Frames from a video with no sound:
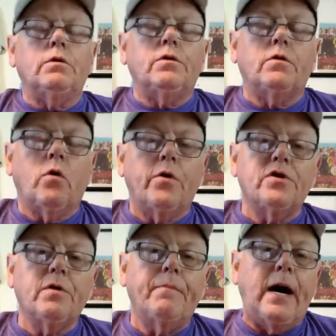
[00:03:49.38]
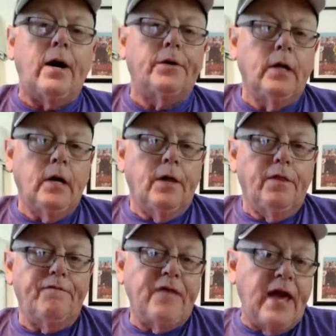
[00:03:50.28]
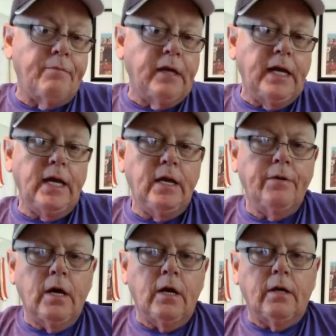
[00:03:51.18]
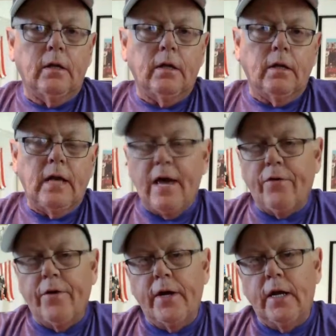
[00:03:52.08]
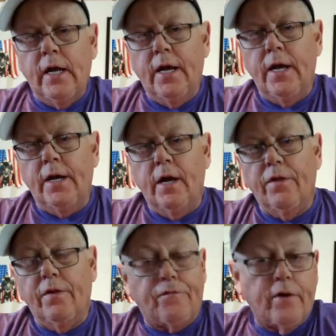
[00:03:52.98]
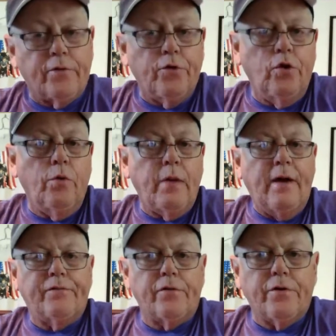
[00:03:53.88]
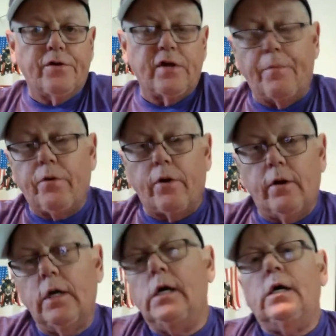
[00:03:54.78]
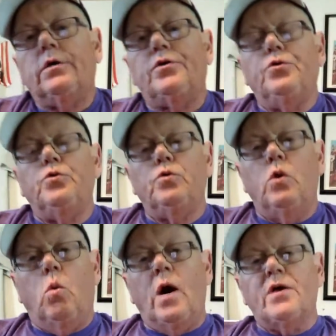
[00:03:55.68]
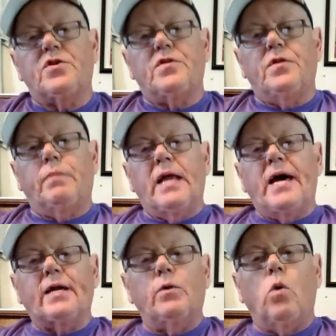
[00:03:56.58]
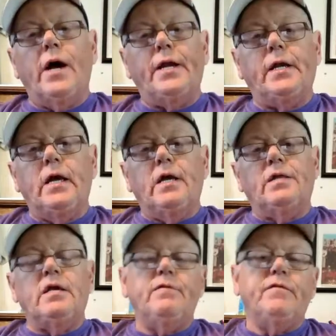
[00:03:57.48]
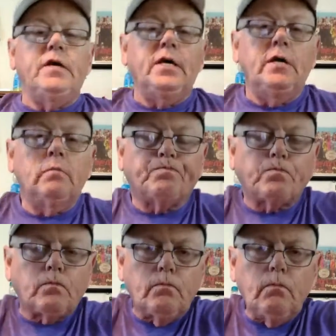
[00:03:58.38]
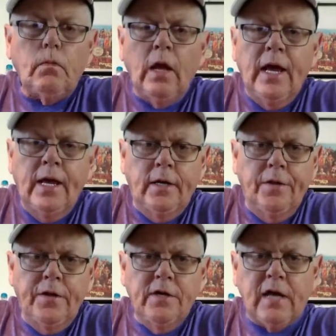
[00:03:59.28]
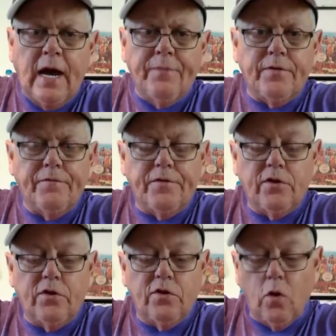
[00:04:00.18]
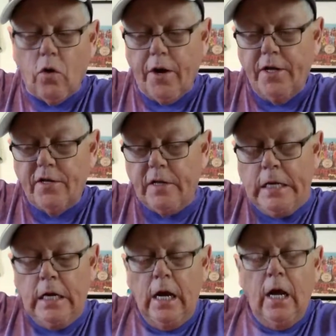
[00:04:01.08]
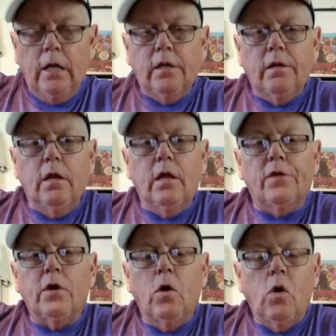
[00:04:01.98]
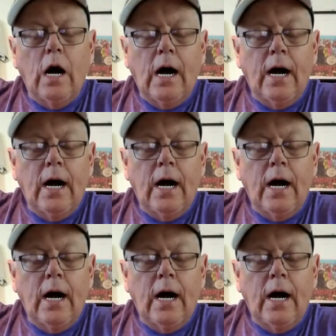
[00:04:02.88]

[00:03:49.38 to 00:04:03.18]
stories about the family gathering in the front room after supper to watch the black and white TV, and these types of stories. So